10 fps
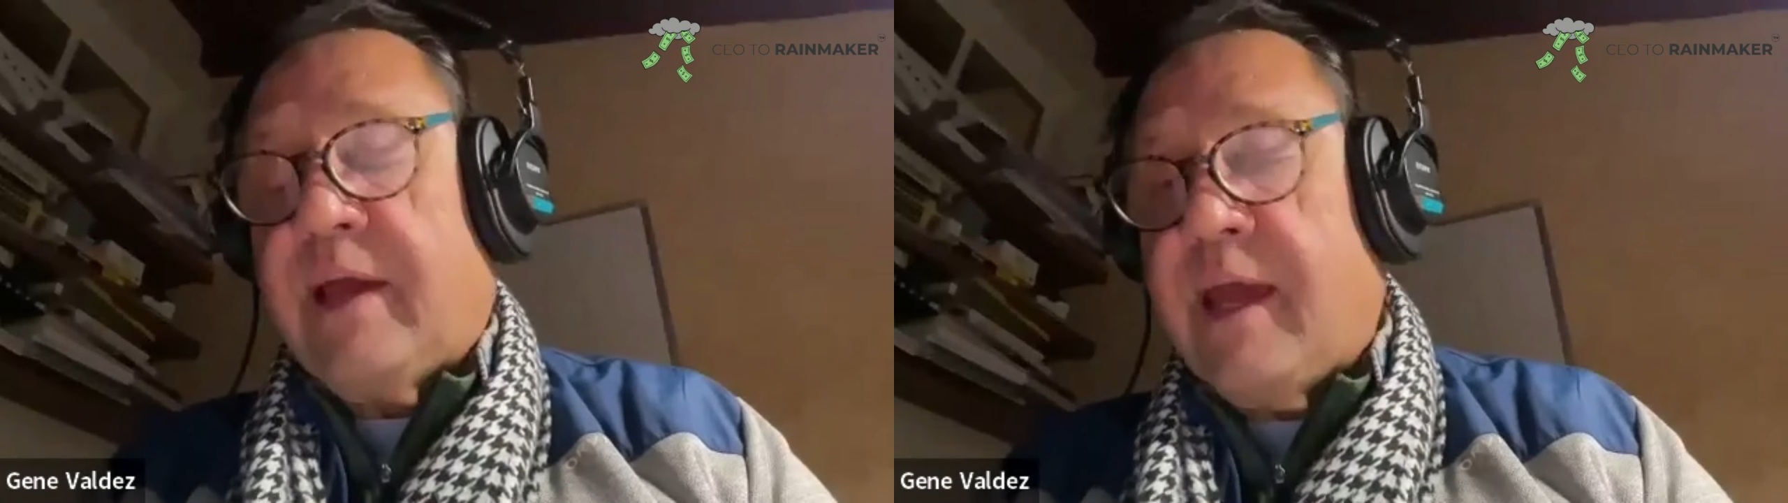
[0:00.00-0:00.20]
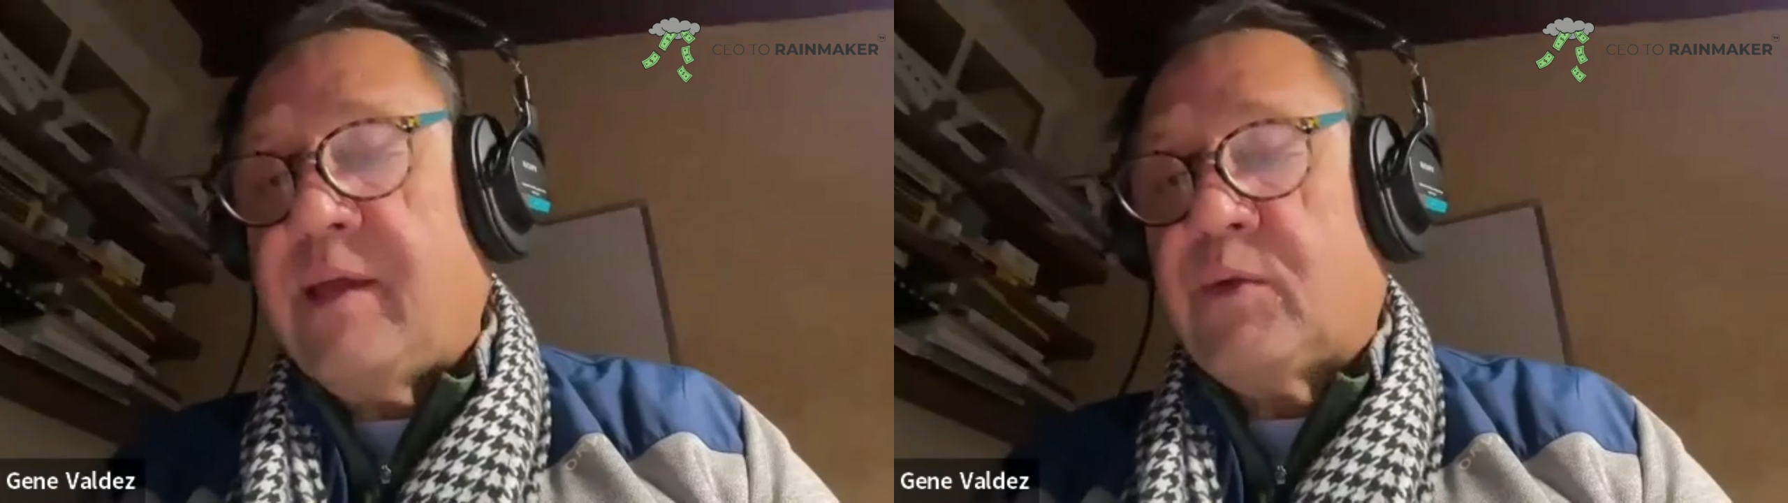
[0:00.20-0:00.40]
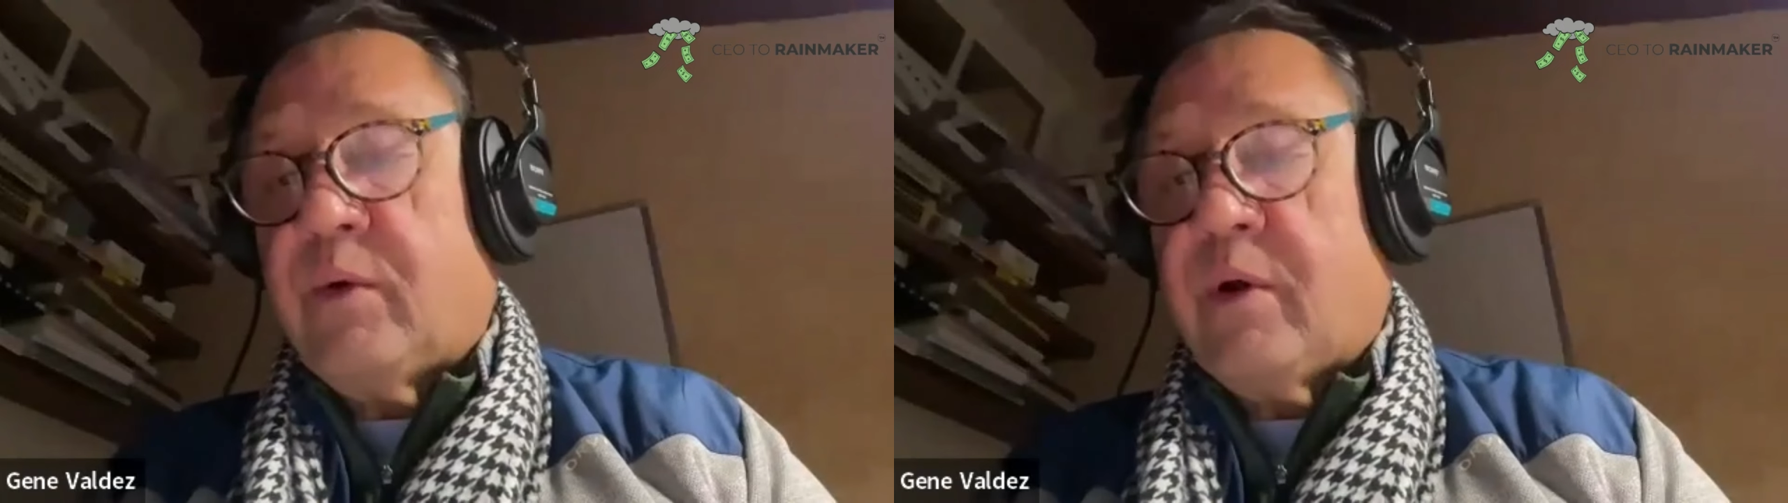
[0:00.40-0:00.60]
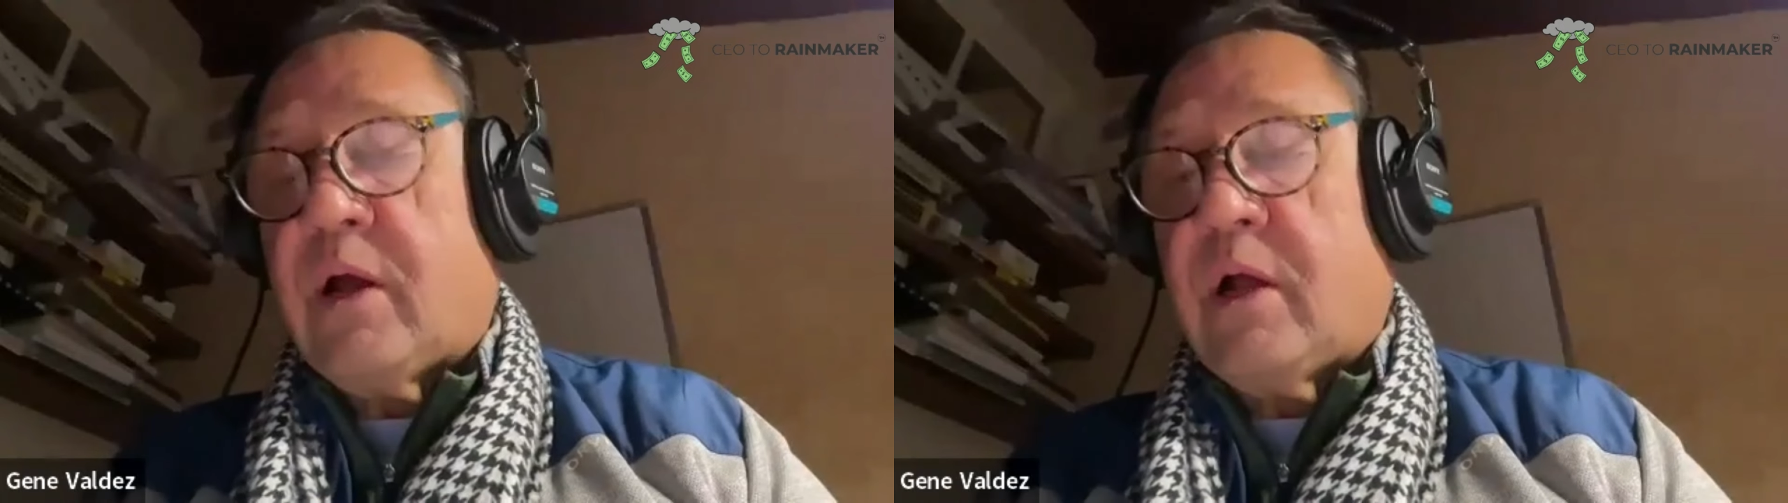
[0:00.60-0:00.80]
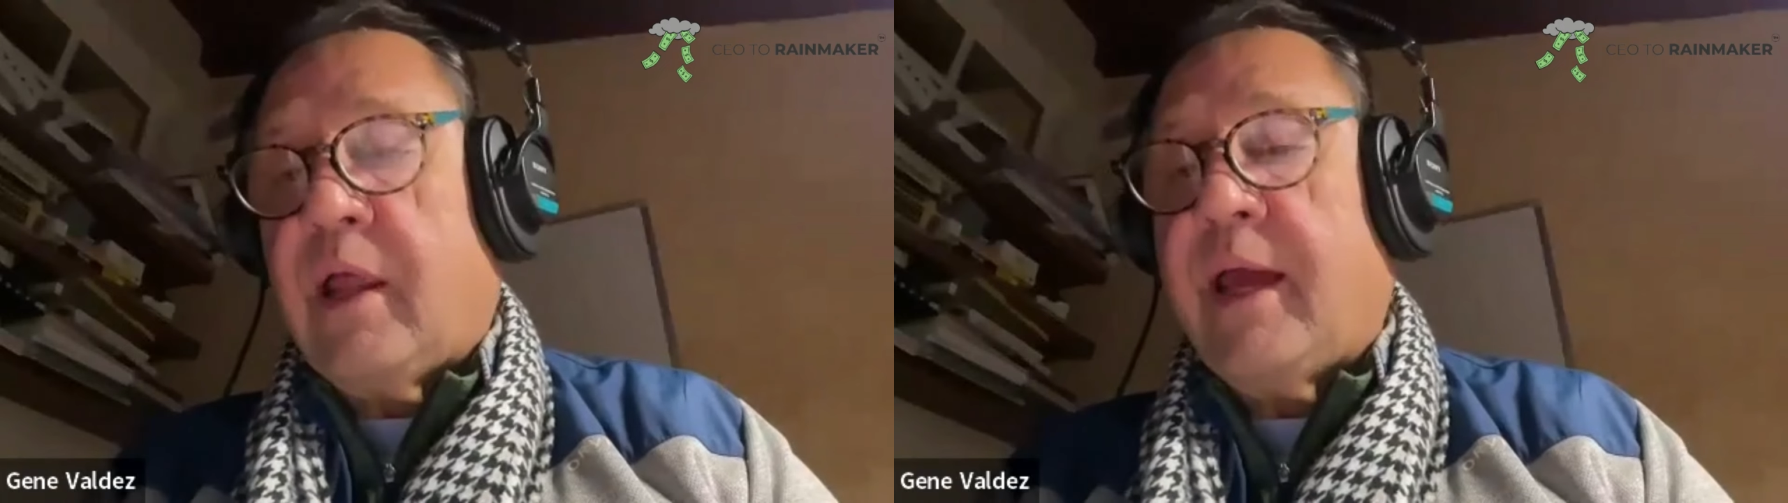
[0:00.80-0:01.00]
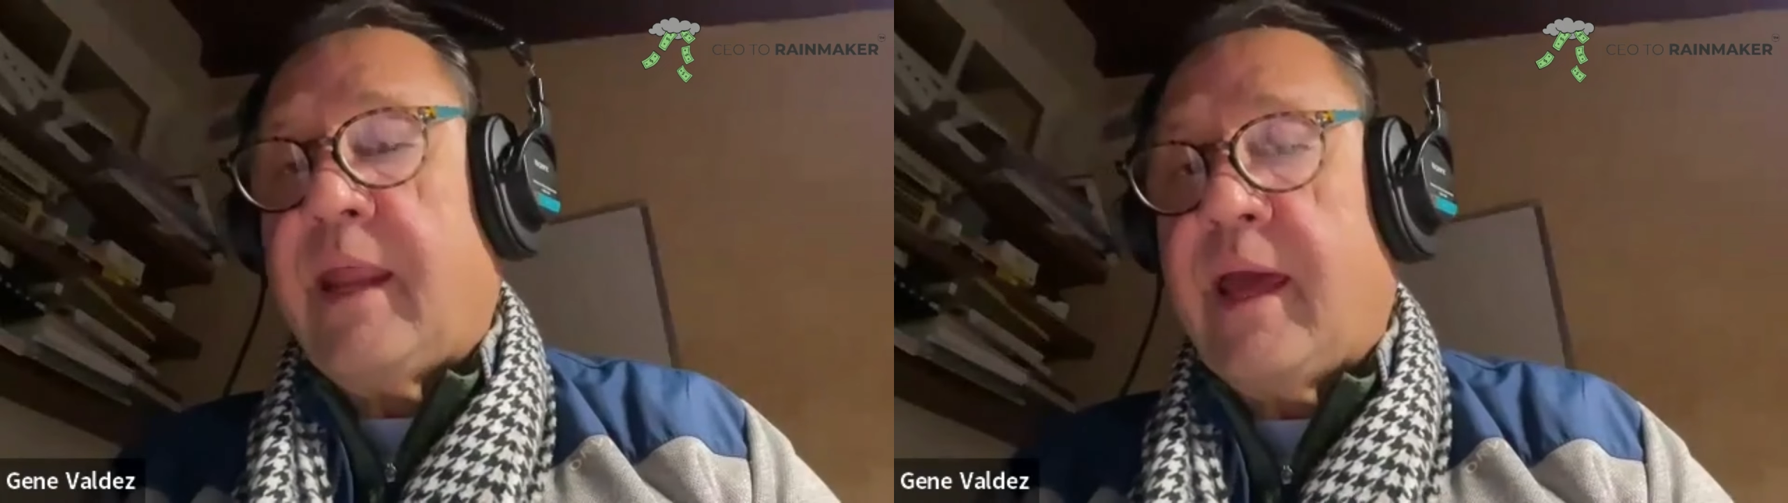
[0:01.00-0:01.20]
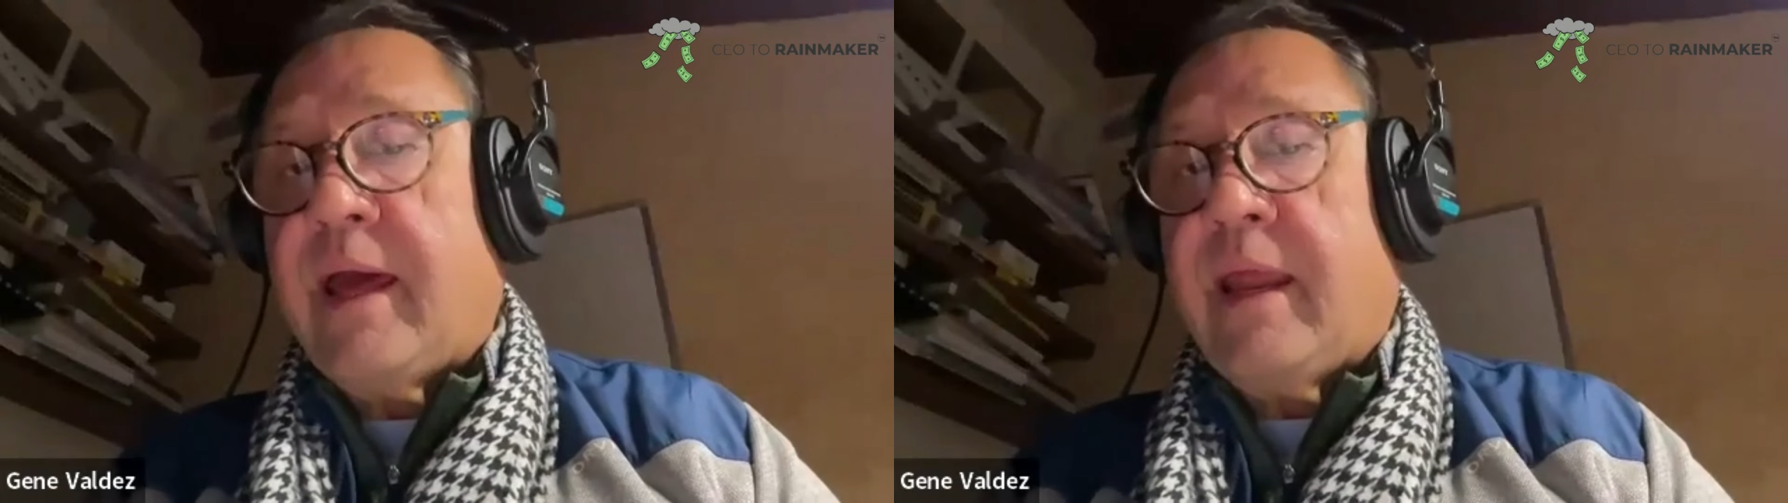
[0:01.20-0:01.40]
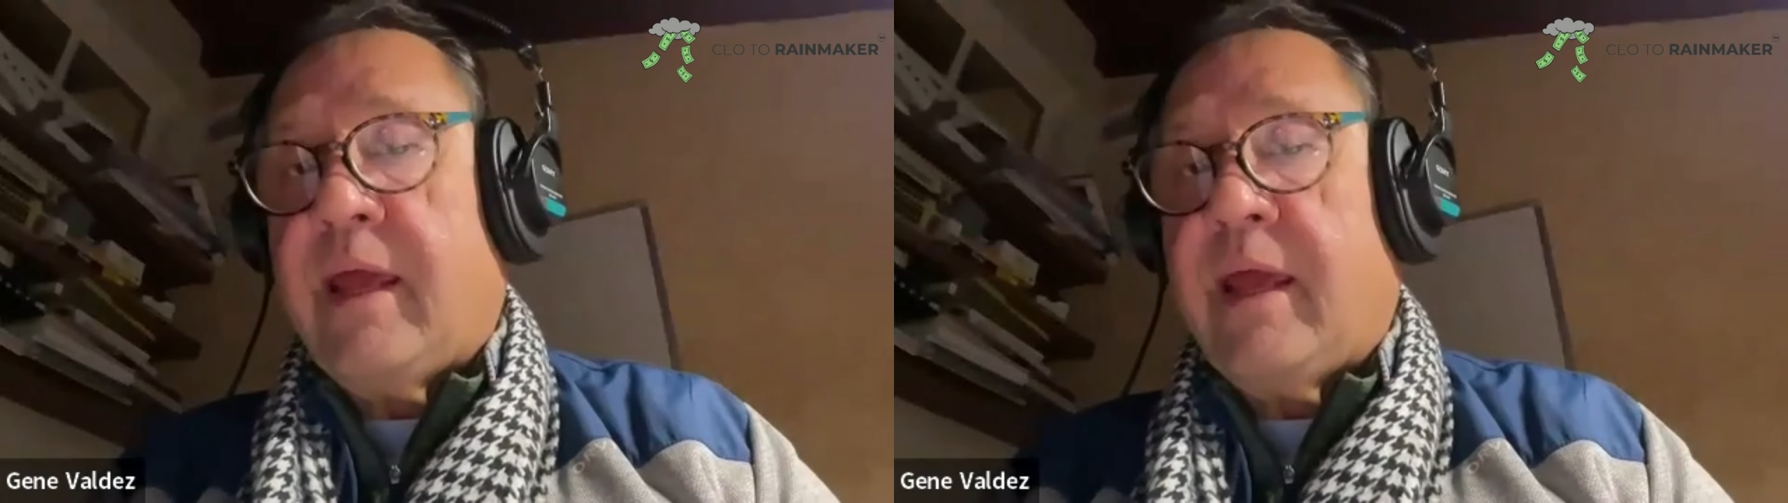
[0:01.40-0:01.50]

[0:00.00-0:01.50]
case where a client had